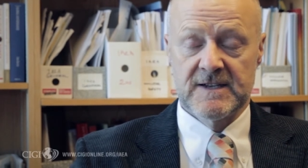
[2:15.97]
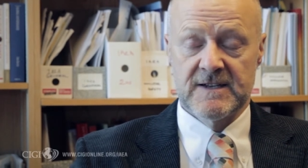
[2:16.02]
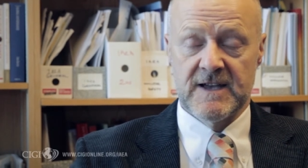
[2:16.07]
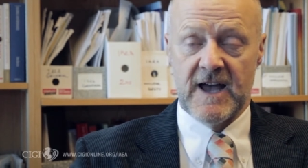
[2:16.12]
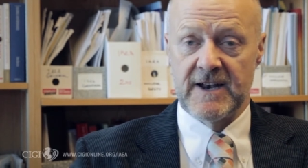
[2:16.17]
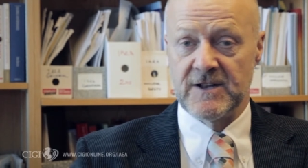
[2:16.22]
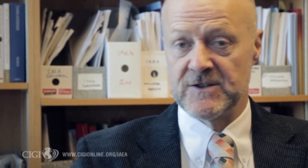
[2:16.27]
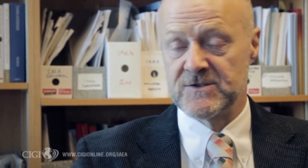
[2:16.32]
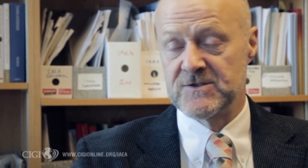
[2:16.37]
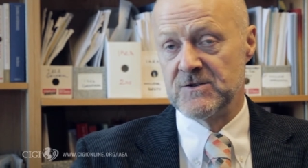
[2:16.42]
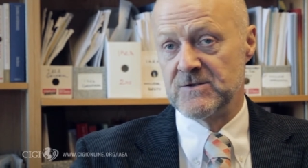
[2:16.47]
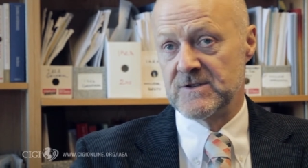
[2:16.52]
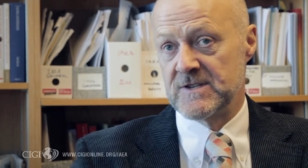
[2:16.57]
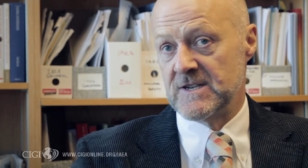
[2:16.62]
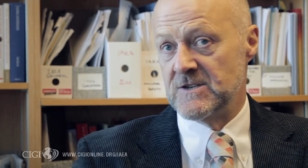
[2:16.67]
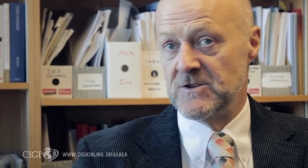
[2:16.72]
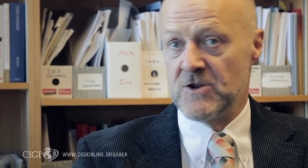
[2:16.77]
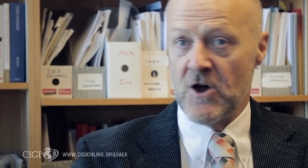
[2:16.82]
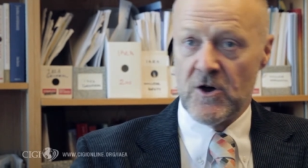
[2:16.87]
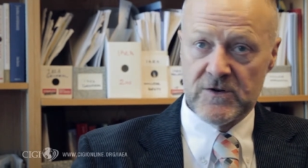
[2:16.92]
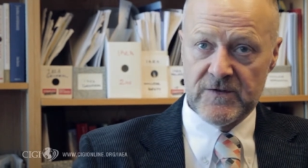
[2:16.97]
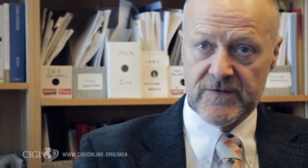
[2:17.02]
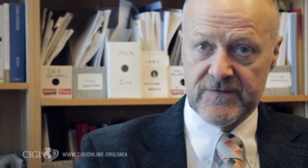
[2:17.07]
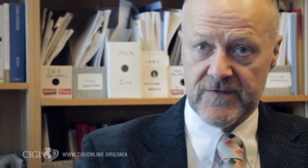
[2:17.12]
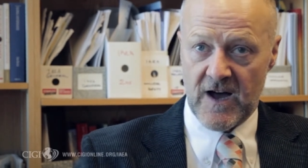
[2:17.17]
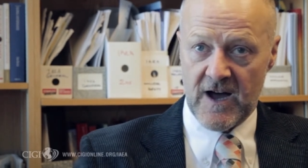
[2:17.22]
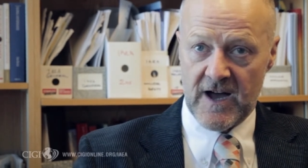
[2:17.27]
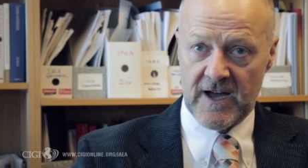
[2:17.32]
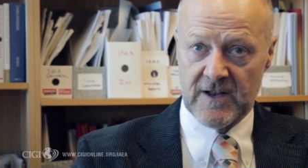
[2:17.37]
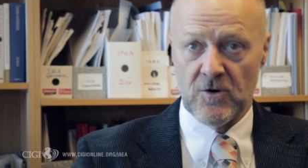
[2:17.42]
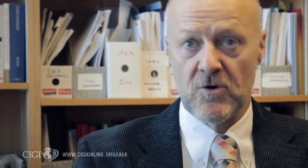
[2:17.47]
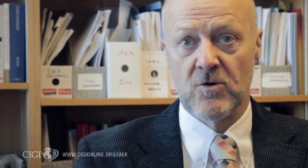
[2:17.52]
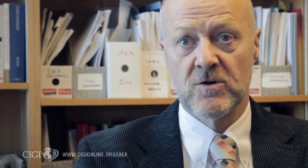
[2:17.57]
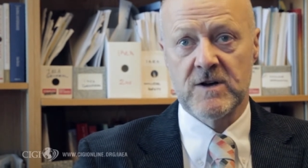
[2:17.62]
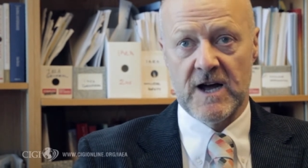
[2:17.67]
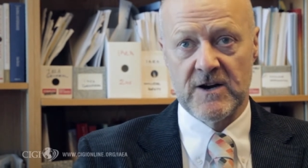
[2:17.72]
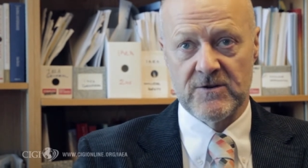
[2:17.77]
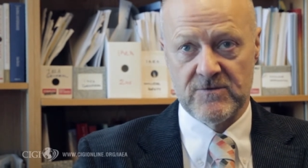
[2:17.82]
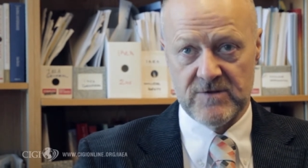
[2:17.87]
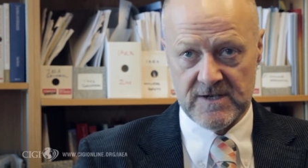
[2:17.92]
And as soon as it notified all
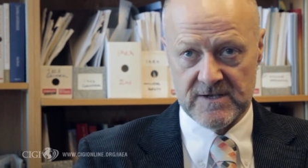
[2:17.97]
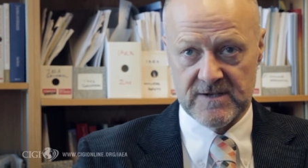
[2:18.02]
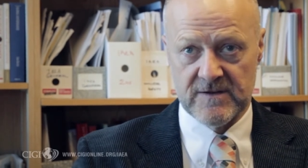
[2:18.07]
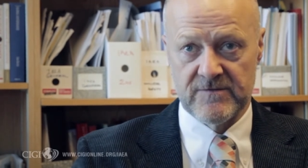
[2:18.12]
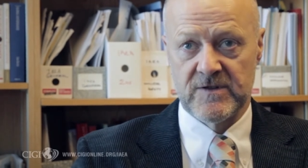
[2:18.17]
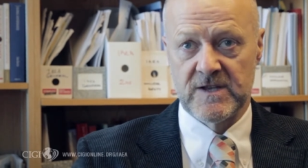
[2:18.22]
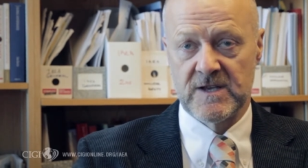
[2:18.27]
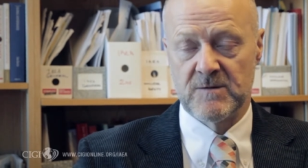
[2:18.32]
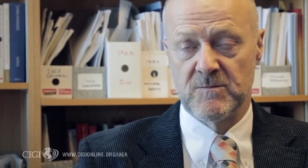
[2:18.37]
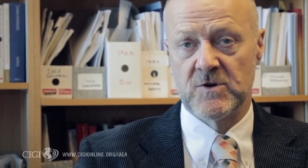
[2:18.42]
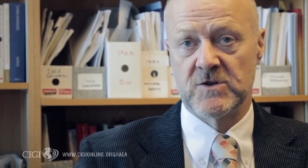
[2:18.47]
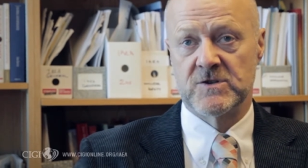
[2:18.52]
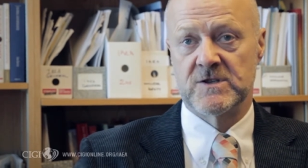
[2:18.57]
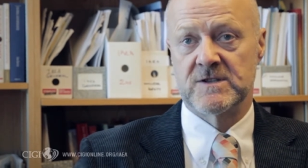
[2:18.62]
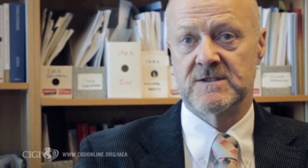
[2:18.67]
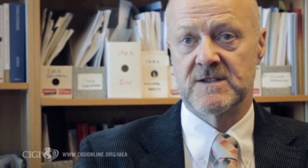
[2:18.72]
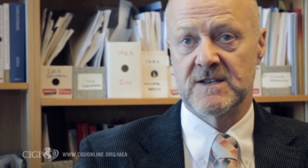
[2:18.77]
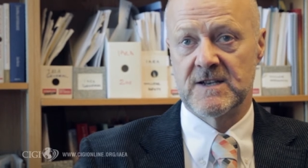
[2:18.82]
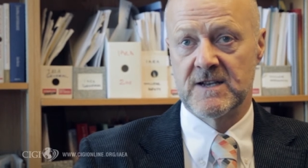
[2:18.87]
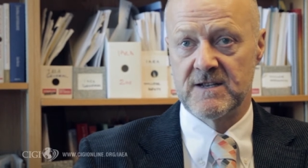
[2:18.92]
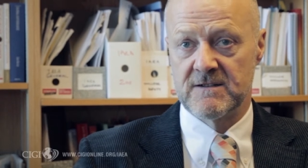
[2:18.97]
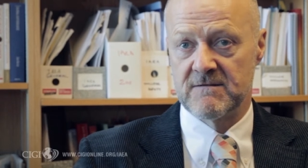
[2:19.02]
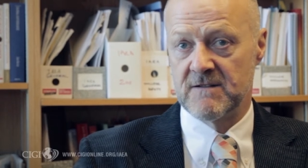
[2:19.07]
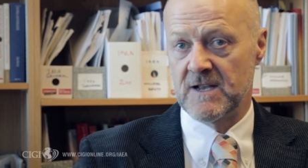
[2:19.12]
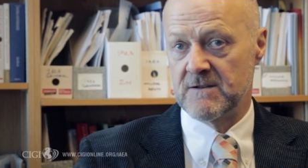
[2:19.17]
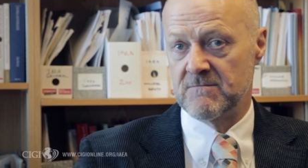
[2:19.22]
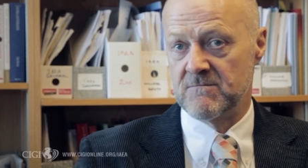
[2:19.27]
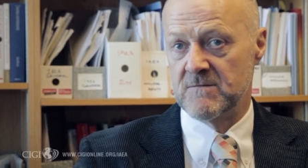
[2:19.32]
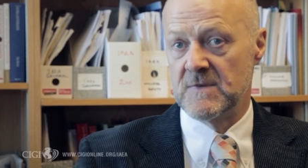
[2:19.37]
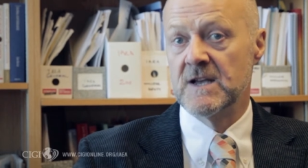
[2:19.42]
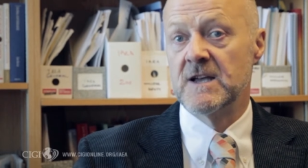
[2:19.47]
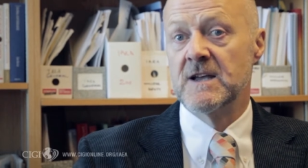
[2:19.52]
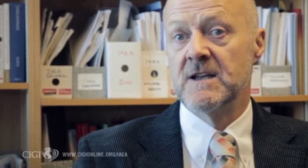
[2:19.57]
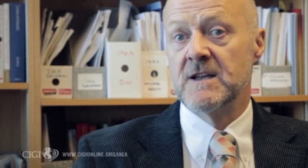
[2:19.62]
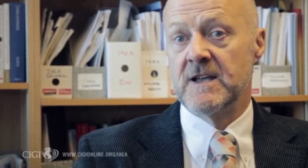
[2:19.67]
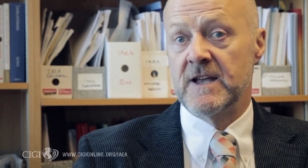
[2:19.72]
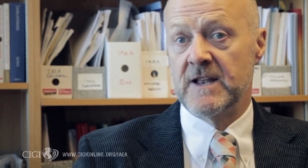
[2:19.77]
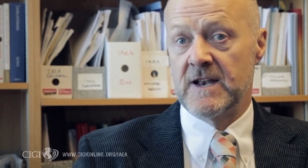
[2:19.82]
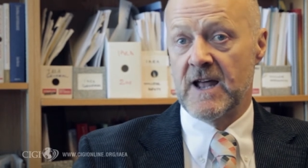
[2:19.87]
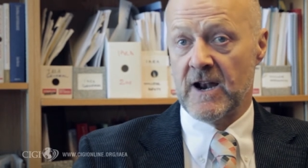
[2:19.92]
countries of the emergency, it, it,
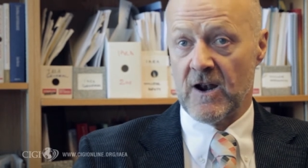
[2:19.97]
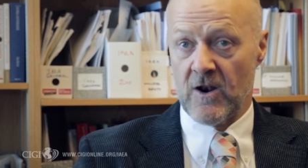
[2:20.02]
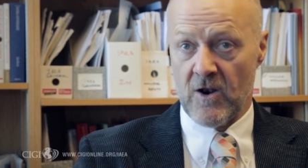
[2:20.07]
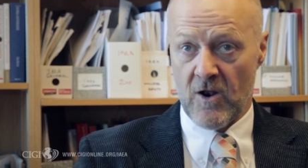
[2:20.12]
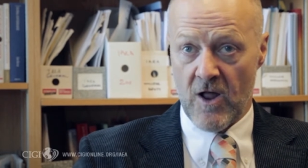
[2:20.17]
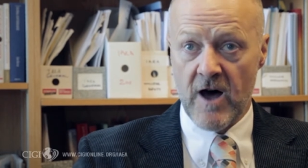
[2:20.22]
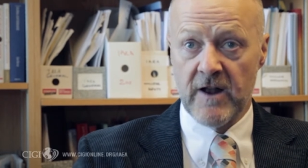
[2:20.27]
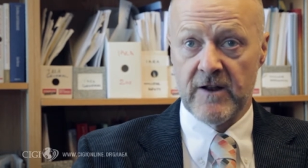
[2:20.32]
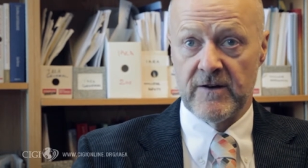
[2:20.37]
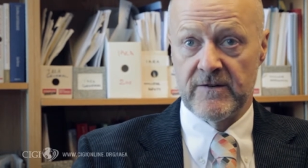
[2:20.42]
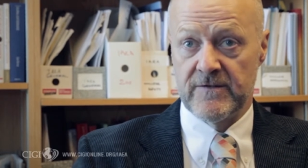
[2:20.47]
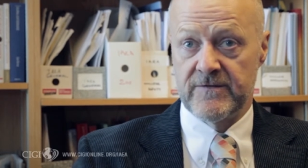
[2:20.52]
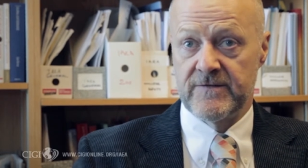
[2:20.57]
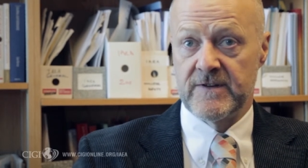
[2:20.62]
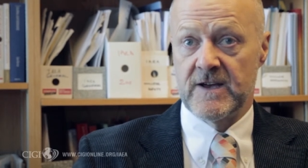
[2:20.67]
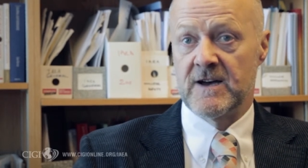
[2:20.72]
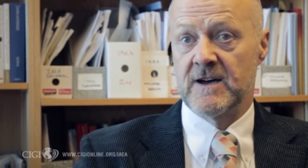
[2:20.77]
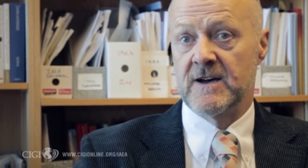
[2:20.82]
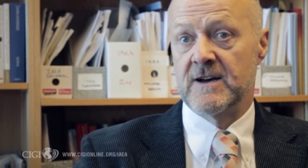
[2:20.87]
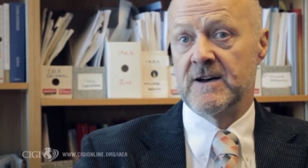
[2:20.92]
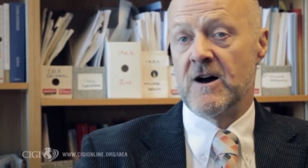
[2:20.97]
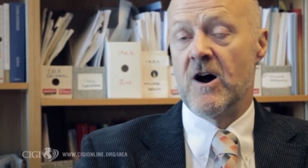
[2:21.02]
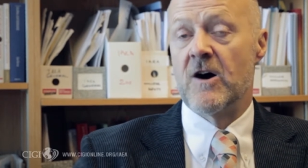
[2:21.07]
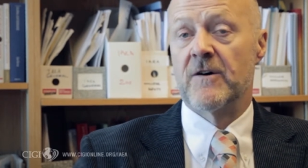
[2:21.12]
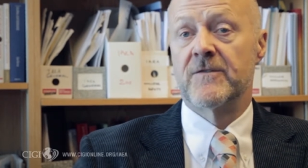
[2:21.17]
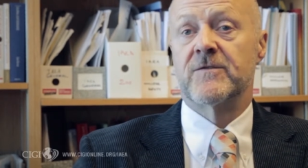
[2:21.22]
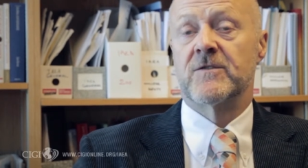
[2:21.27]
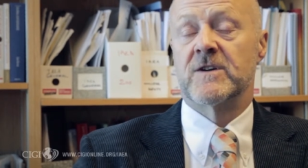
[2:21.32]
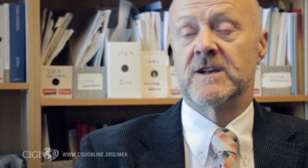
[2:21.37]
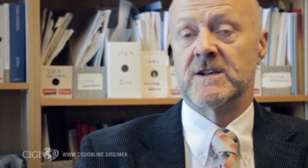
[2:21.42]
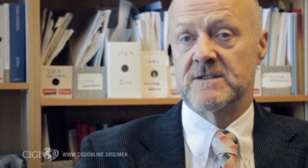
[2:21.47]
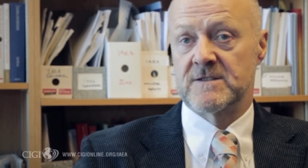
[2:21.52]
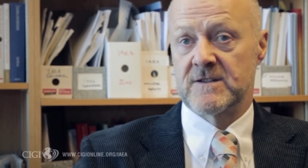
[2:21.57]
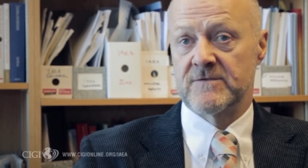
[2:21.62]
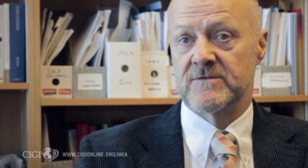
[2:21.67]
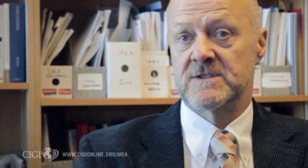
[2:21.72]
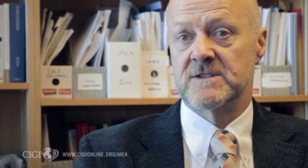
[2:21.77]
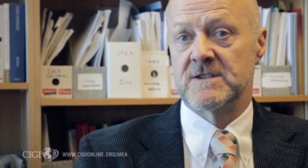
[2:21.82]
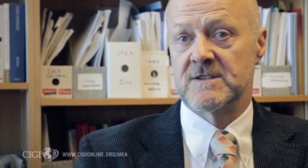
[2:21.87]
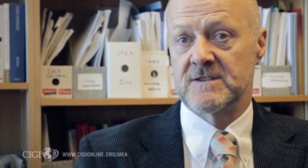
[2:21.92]
it had a lot of uh, offerings of
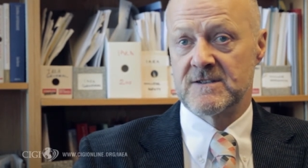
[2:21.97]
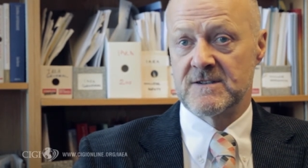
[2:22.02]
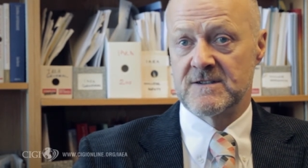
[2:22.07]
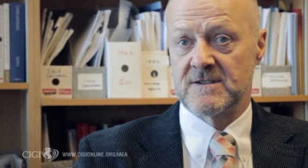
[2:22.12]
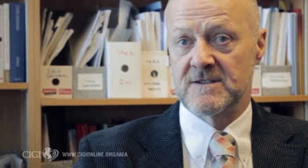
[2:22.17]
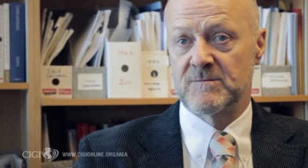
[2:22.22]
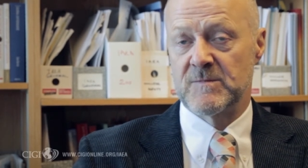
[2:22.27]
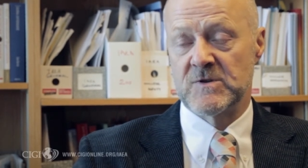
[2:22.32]
assistance.